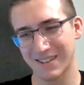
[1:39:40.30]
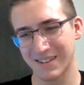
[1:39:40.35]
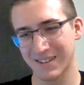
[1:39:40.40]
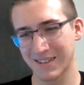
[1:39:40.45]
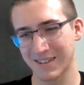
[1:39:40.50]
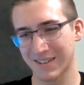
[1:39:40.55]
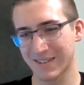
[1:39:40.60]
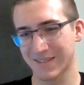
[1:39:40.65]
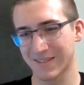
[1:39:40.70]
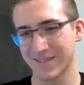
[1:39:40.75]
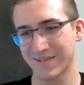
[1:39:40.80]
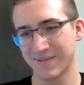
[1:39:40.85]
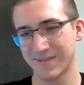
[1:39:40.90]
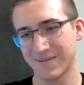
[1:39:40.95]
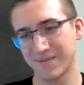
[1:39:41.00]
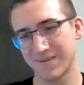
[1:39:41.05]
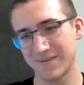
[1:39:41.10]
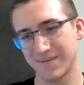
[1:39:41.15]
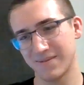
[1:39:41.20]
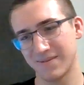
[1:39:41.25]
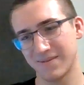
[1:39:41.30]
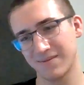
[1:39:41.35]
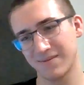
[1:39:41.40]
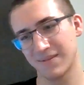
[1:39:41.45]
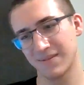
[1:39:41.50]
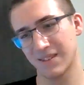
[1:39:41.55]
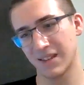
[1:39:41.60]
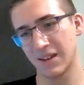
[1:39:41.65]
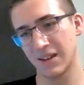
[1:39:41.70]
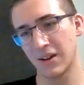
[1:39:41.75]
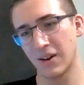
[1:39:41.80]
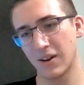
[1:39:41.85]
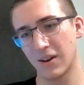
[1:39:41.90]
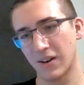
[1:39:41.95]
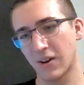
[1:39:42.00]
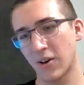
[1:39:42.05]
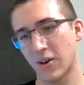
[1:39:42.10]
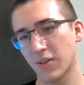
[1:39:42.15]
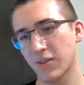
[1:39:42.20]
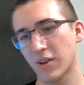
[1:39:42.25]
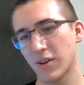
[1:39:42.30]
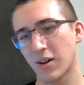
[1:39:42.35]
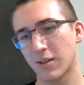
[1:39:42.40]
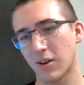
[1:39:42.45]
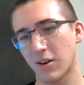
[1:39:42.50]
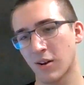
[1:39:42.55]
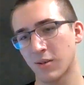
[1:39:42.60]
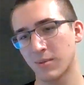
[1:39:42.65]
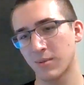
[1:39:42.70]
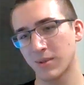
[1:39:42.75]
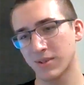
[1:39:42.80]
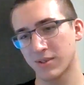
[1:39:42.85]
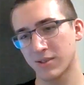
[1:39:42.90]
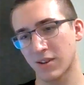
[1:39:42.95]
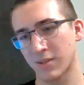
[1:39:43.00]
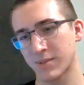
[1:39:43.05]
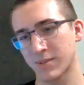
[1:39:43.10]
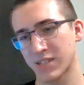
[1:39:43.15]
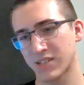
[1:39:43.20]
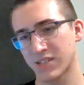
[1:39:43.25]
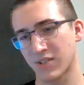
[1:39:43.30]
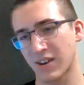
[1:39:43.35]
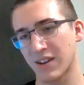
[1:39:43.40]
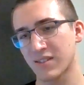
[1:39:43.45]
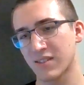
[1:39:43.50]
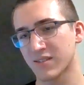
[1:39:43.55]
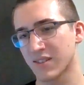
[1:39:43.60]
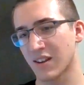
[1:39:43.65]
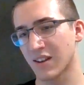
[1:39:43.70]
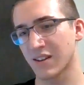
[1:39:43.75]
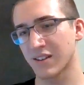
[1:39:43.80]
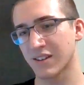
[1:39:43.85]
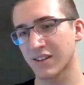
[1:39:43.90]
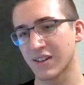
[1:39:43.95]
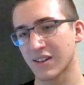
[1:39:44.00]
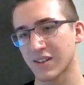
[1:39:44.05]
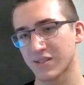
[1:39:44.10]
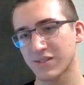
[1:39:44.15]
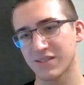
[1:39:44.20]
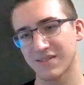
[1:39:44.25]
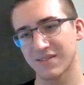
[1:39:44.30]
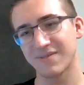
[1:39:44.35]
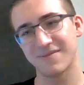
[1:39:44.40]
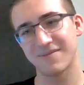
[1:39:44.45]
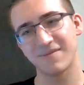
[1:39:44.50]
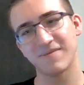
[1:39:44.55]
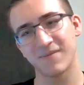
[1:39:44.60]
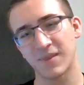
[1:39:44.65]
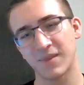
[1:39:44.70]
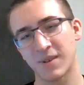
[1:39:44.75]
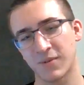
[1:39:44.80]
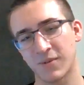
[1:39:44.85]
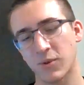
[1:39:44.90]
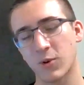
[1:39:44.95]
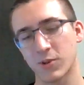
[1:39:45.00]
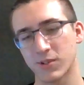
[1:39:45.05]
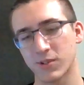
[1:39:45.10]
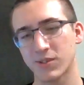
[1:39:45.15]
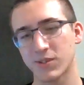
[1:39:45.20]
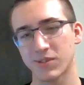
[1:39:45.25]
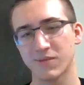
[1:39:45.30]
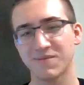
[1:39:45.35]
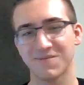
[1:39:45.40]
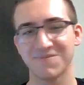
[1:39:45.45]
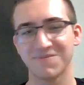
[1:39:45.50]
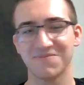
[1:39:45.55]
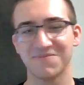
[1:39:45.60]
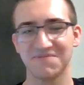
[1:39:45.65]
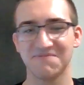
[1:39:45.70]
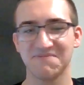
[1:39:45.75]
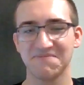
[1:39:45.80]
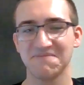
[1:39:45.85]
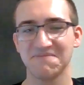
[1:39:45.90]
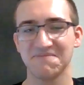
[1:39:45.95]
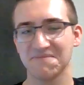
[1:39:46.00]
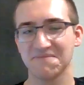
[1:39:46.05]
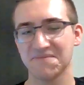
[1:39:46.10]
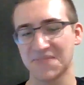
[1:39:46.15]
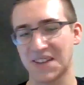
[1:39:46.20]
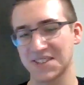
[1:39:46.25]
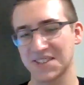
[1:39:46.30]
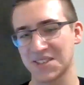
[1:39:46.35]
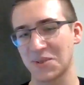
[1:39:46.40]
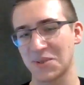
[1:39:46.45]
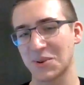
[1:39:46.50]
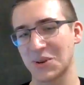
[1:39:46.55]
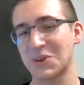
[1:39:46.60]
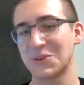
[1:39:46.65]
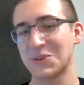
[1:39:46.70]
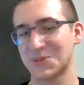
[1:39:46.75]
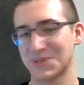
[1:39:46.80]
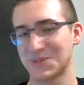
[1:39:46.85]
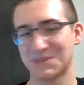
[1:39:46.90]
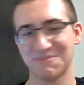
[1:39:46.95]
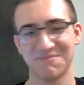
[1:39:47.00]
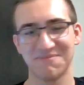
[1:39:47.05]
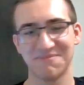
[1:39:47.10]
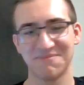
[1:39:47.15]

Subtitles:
Yeah. All the armless objects are handstanding, yes. Of course. That's how it goes.